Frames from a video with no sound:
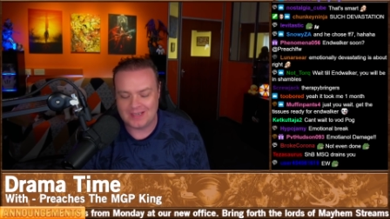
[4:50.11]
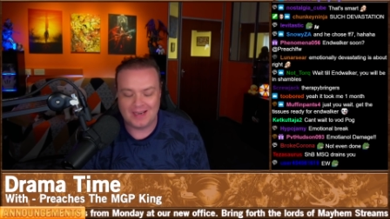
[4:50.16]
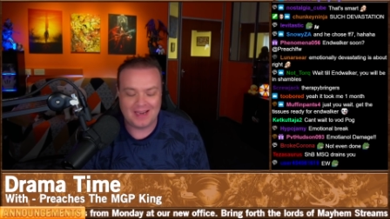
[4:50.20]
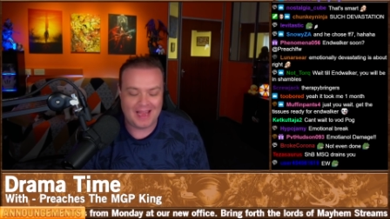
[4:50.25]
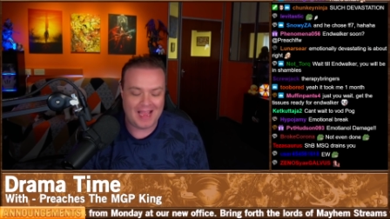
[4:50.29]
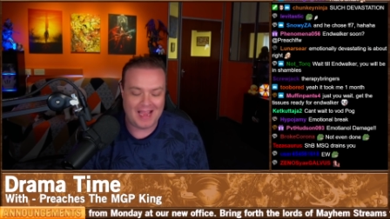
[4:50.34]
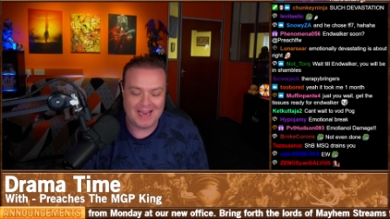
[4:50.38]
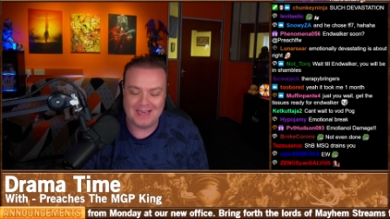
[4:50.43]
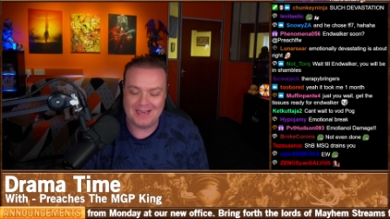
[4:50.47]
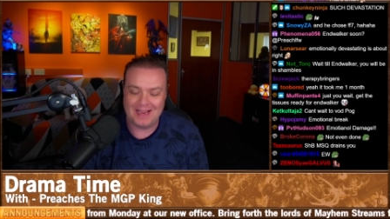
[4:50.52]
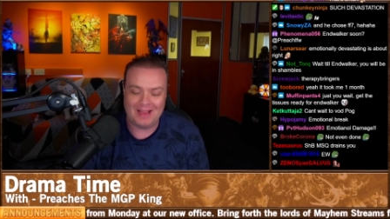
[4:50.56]
and
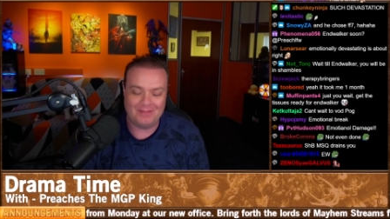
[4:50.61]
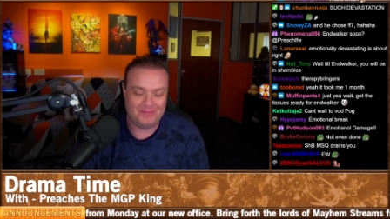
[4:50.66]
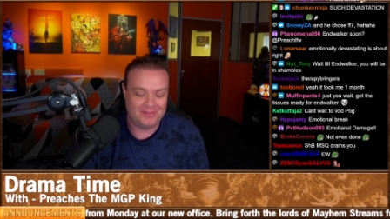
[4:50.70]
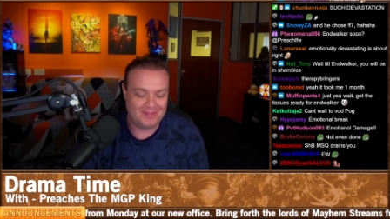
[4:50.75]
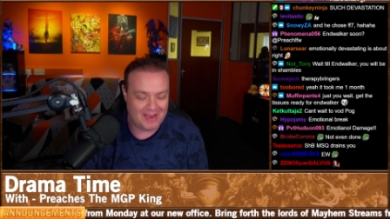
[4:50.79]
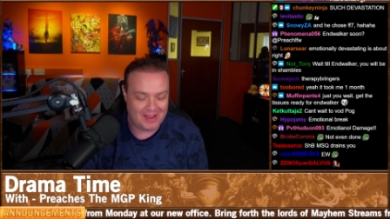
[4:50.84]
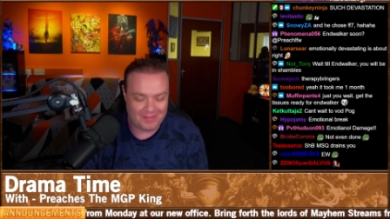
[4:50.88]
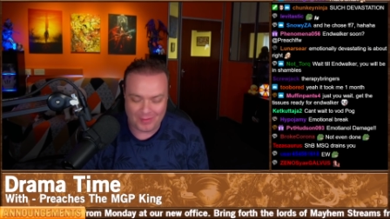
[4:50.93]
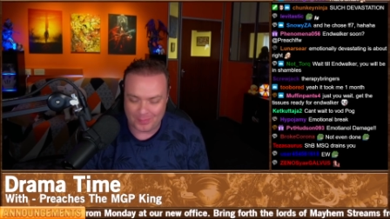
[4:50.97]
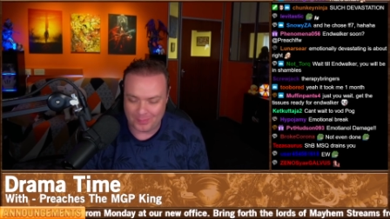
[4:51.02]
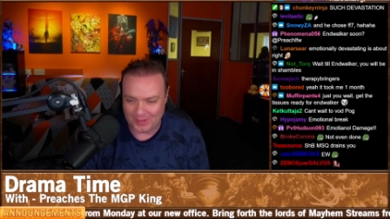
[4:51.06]
I have
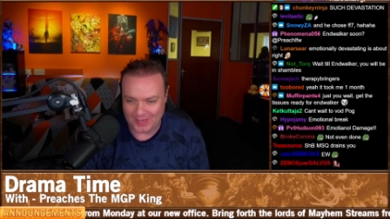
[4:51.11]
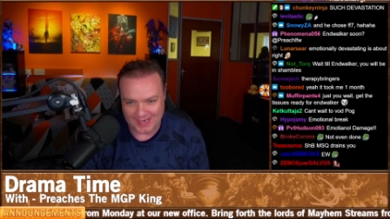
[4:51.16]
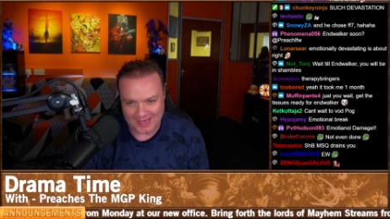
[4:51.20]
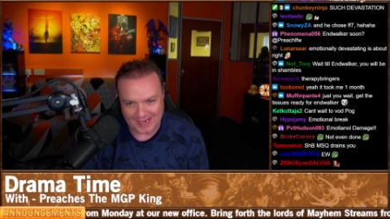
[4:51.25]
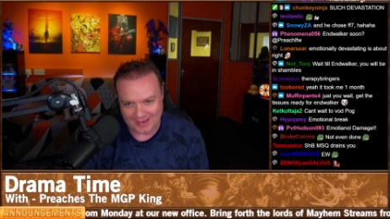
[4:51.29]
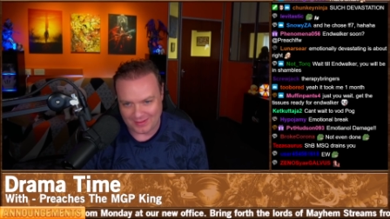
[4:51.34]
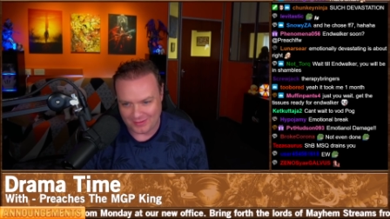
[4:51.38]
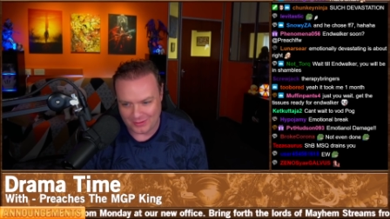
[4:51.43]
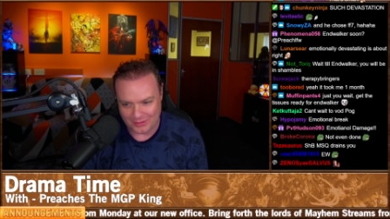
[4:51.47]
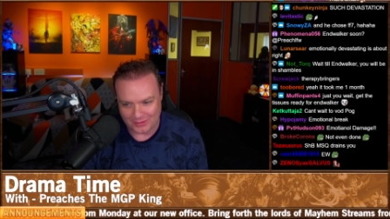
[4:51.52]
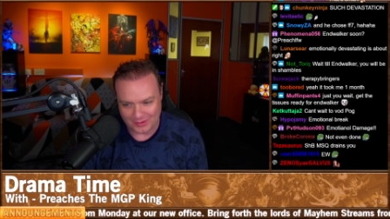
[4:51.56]
never played
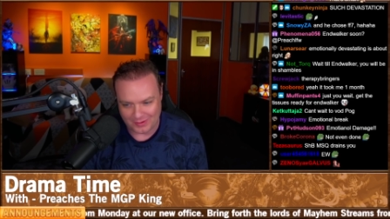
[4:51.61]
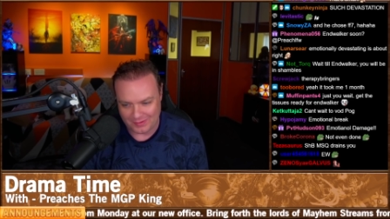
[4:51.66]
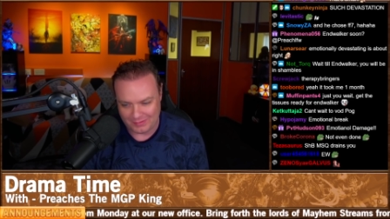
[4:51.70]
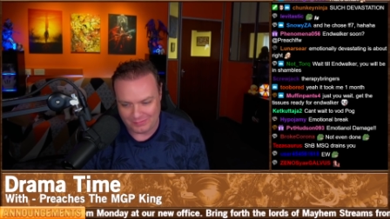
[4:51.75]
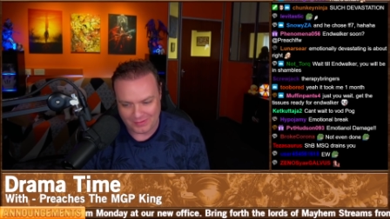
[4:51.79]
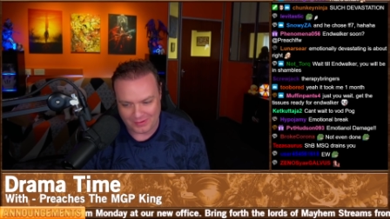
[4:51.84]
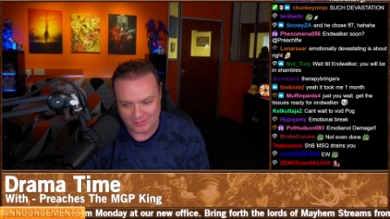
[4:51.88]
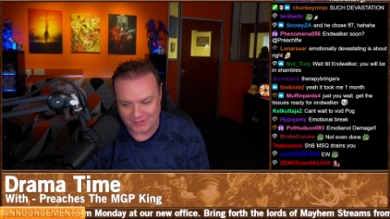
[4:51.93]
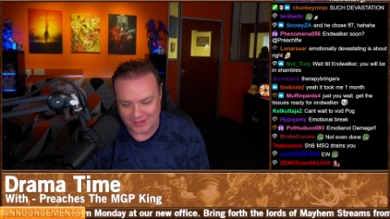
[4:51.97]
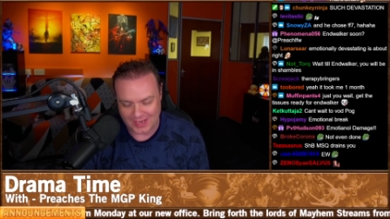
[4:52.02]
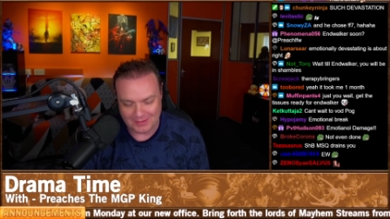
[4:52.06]
any of the other
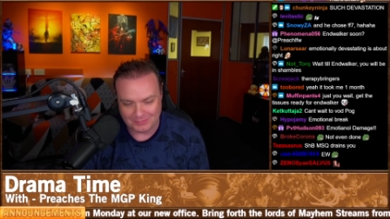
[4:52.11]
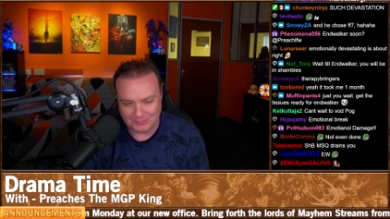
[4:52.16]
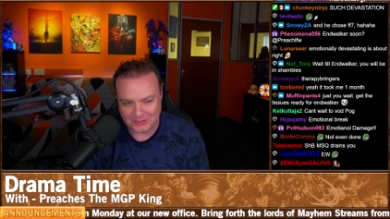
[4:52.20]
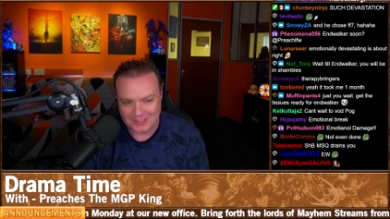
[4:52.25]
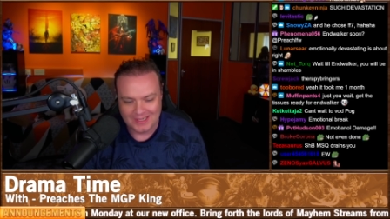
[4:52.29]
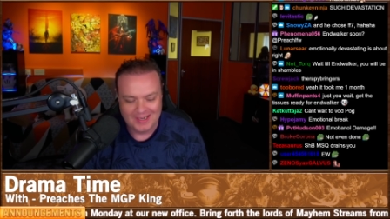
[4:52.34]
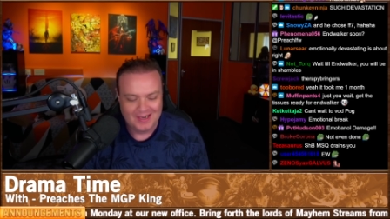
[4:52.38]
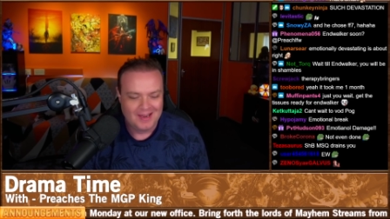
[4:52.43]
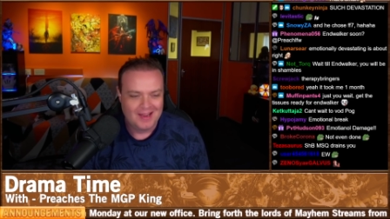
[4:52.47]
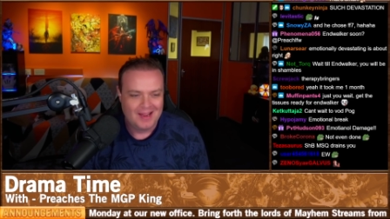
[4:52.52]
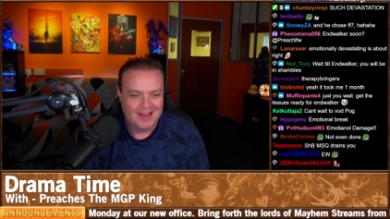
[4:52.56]
FF games,